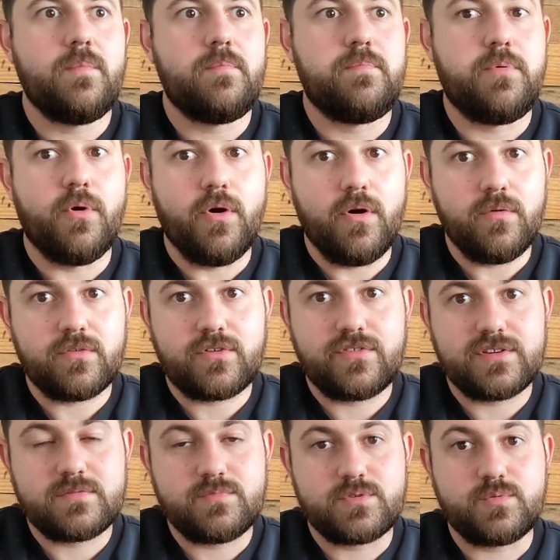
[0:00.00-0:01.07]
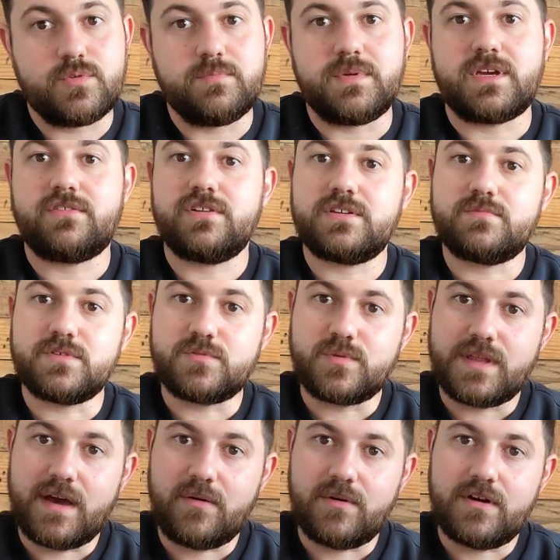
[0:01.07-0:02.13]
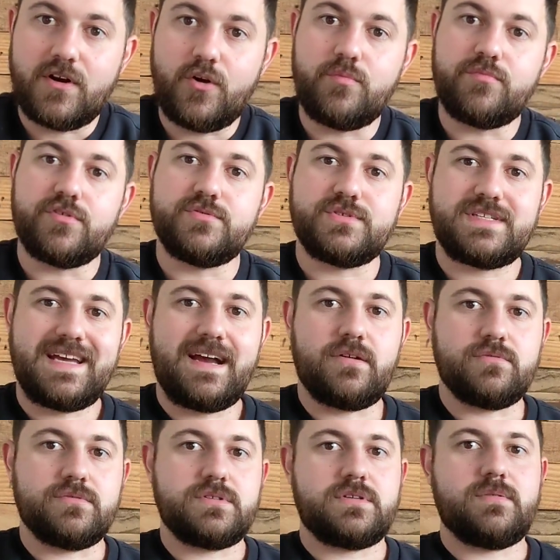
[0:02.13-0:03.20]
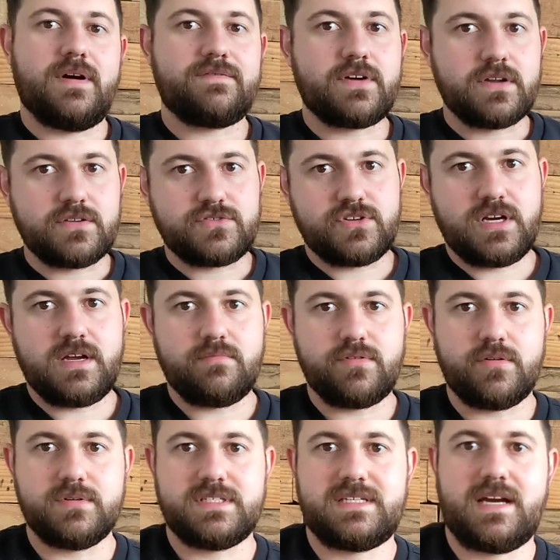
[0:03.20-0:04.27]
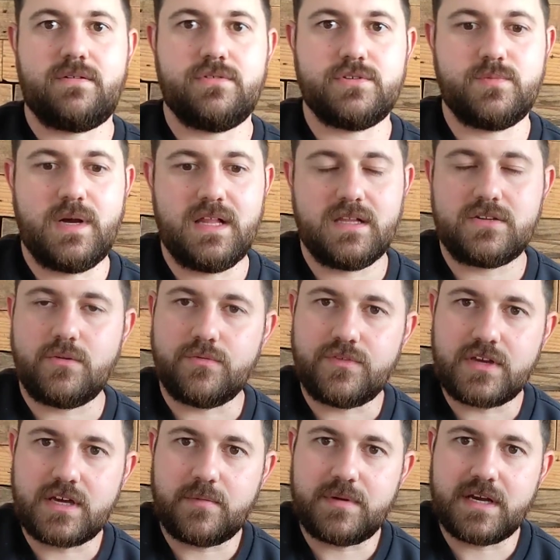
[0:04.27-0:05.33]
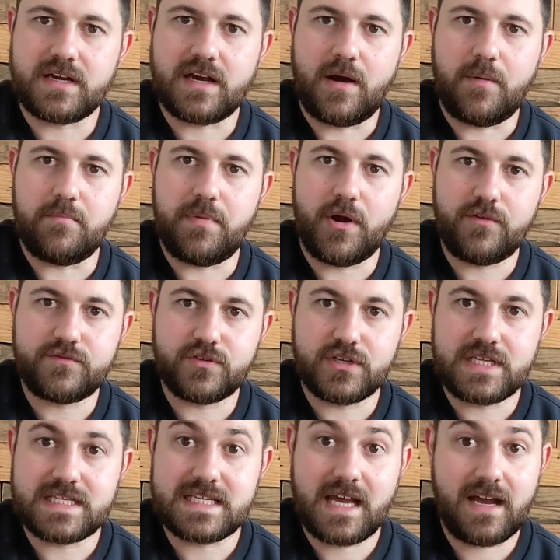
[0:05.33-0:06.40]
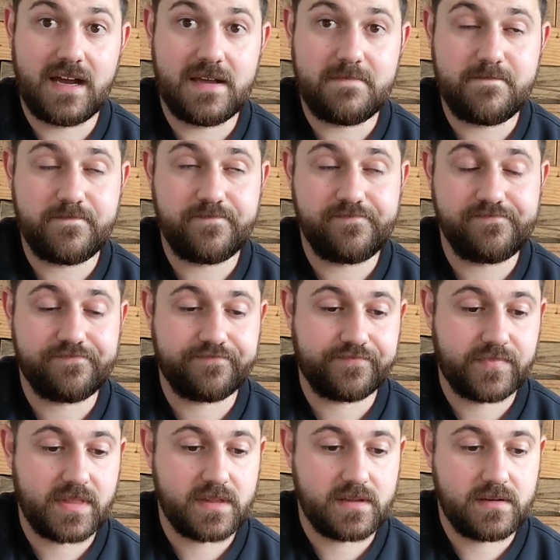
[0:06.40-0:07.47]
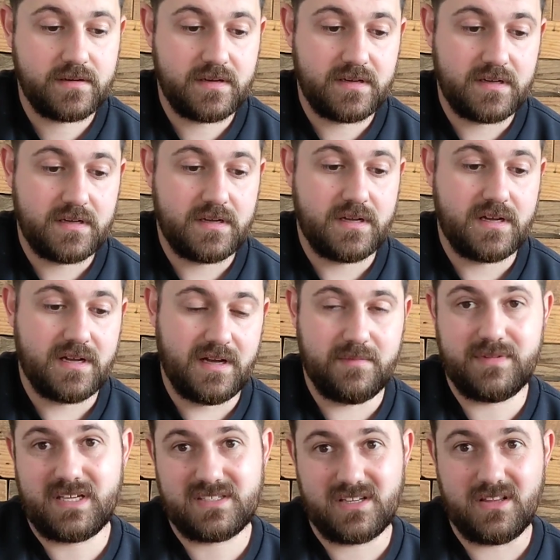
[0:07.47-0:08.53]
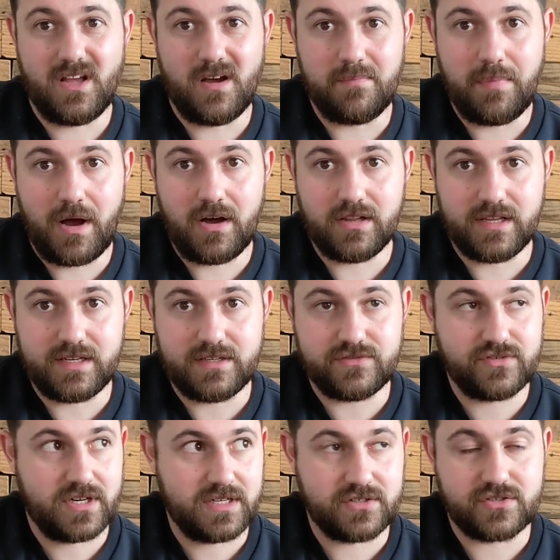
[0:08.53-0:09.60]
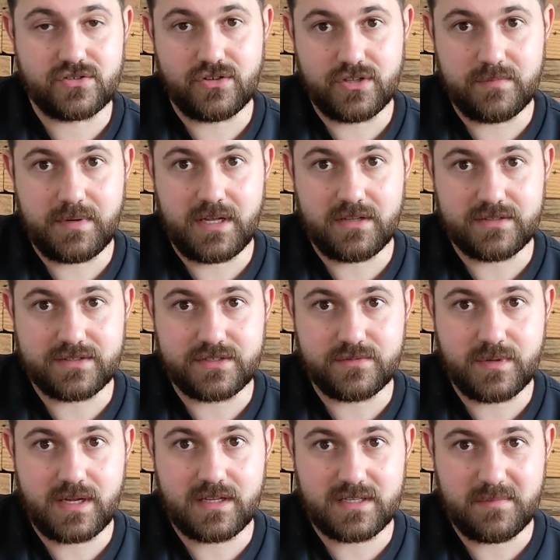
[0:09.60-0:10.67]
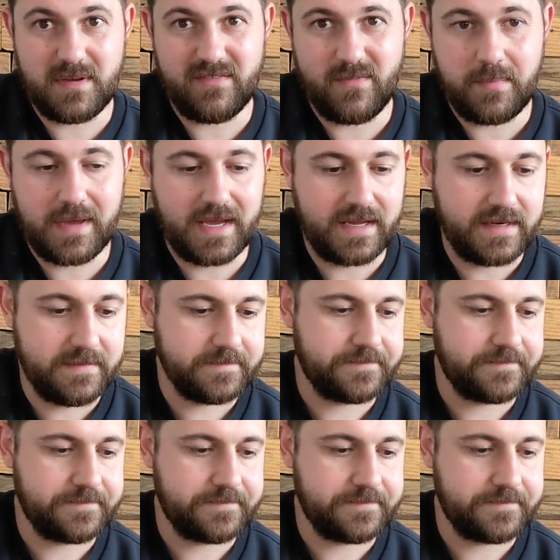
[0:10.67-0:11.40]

But Christmas wouldn't be Christmas without a homebrew stout, so I've got to try and brew a stout as well. I don't think I'll be able to get them both done in time. And that's a lot of bottling, and trying to store the bottles as well is a bit of a pain.